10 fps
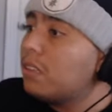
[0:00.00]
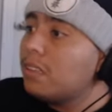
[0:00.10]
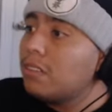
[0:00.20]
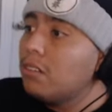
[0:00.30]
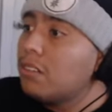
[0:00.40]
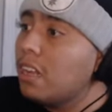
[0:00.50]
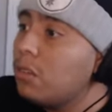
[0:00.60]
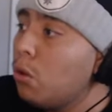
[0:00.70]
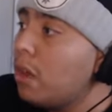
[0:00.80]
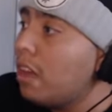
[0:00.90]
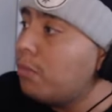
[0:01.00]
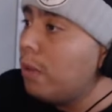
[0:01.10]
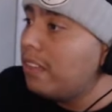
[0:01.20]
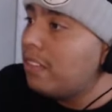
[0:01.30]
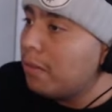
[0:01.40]
There's like two guys
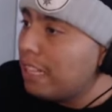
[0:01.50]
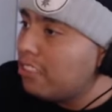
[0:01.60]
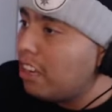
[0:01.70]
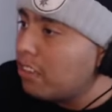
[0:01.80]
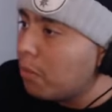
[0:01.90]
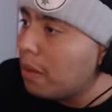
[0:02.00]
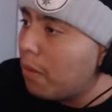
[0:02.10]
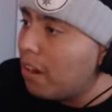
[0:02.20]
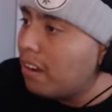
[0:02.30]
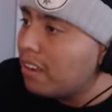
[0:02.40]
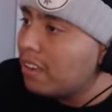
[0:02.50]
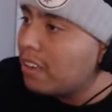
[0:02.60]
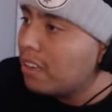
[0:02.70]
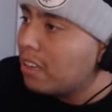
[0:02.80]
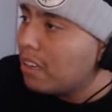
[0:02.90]
basically chasing me, bro!
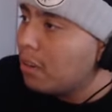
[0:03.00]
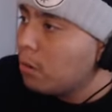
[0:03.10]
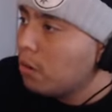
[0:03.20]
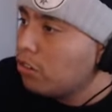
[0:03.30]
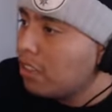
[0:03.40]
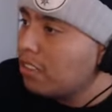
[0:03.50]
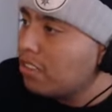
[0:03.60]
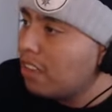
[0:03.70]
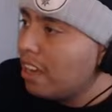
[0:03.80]
We're trying to snipe!